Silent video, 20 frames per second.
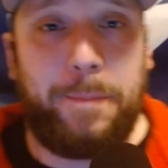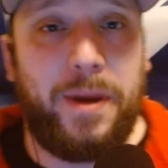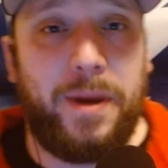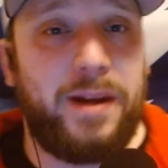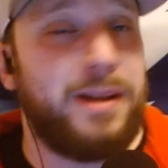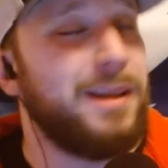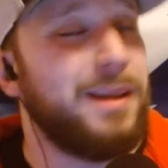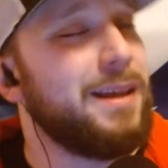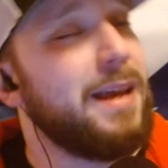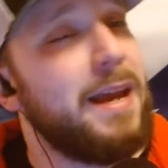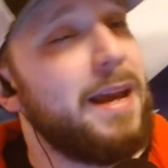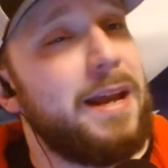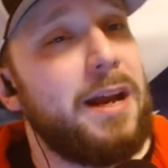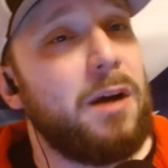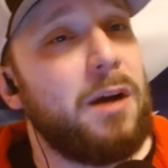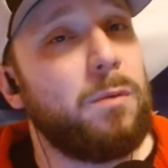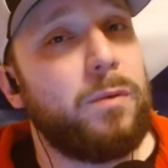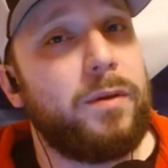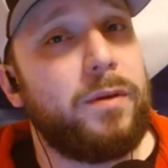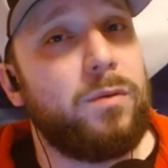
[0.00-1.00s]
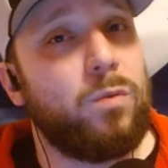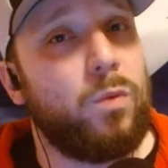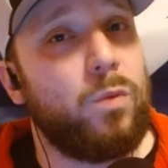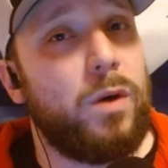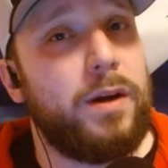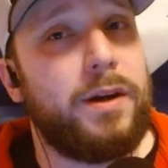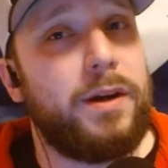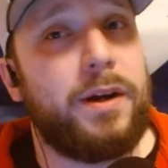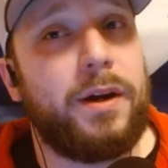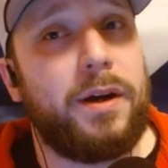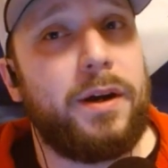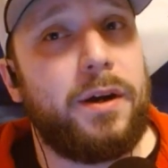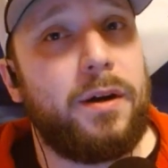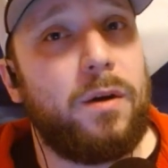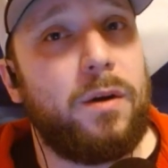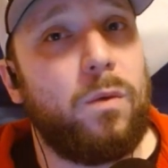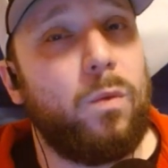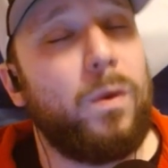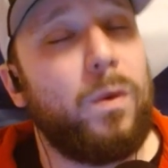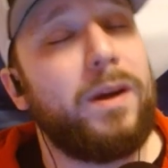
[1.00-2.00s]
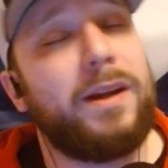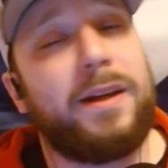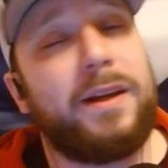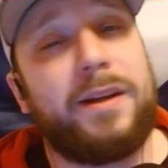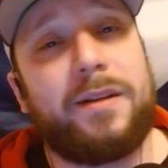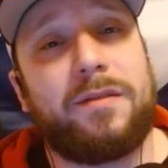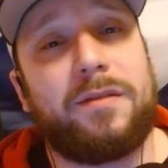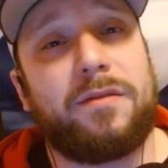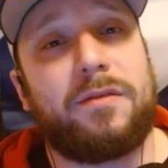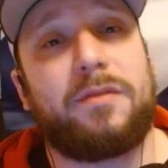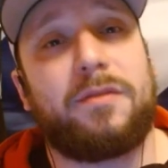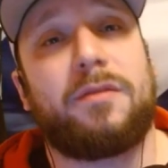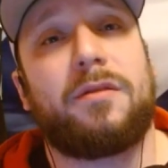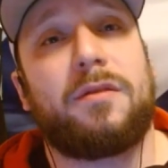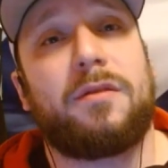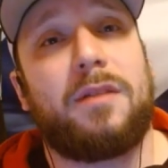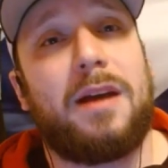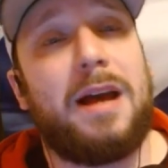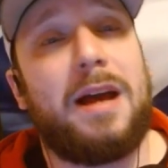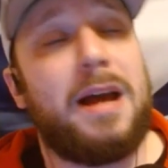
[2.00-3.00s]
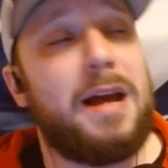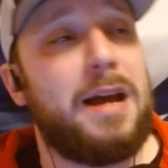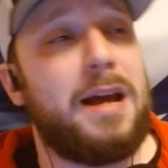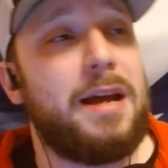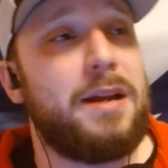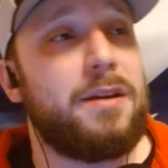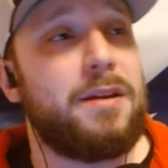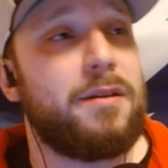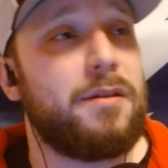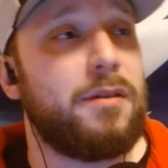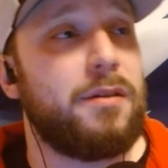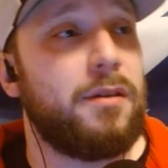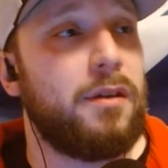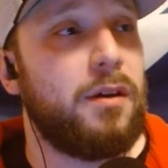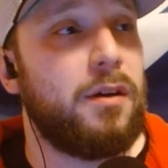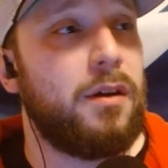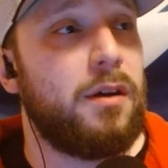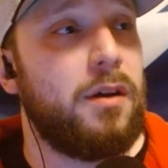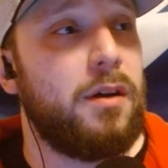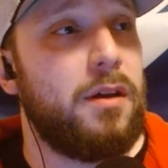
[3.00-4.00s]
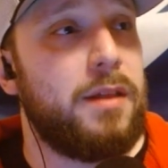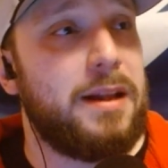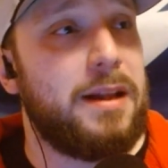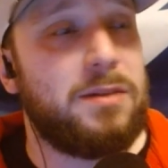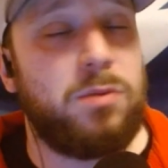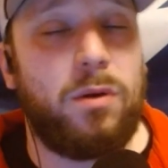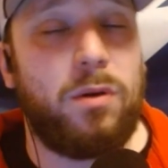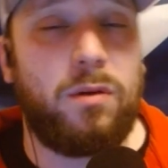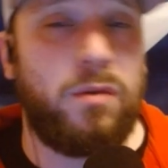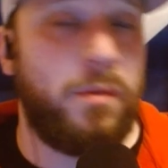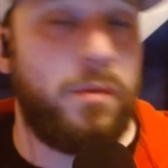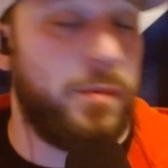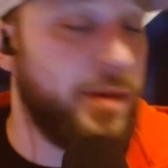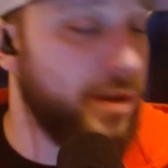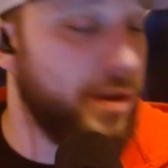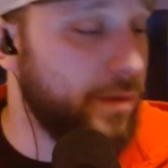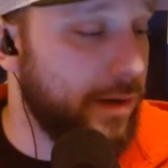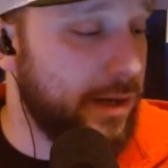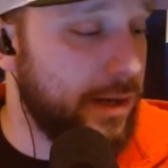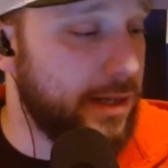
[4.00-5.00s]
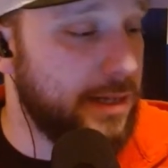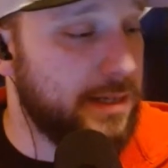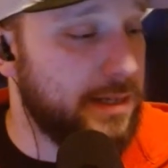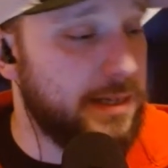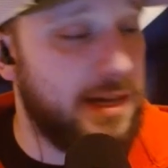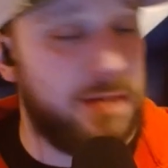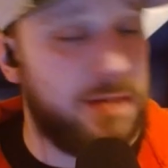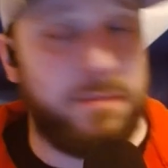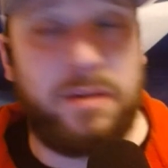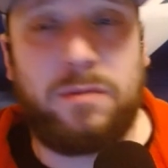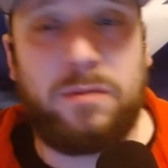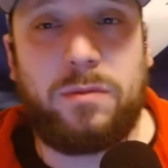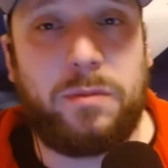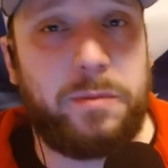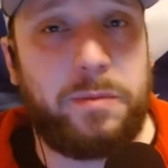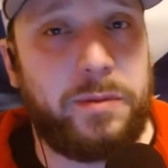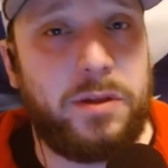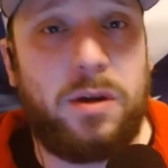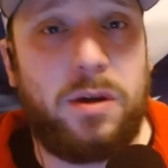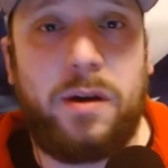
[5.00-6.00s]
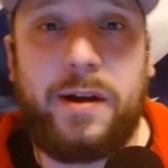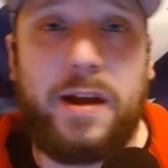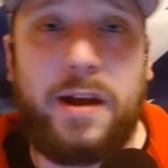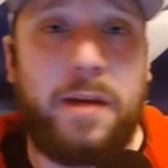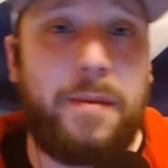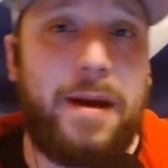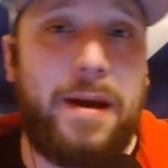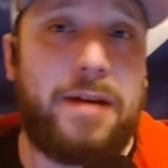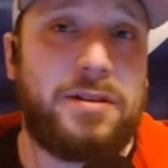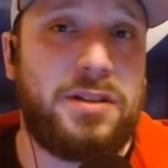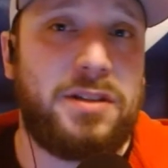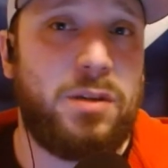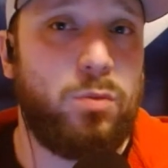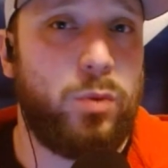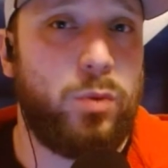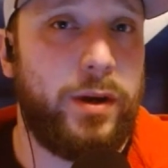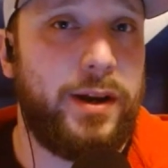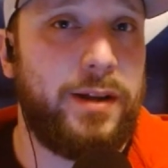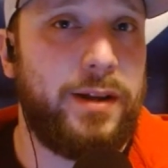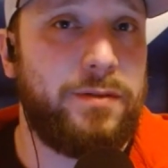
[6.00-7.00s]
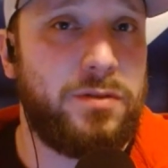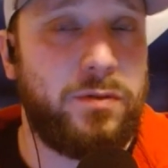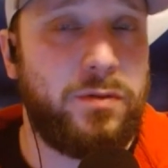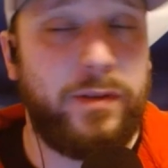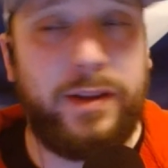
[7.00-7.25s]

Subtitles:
But you can't help but wonder, what if? And that's what we'll be doing in this segment. We'll be talking about some what ifs.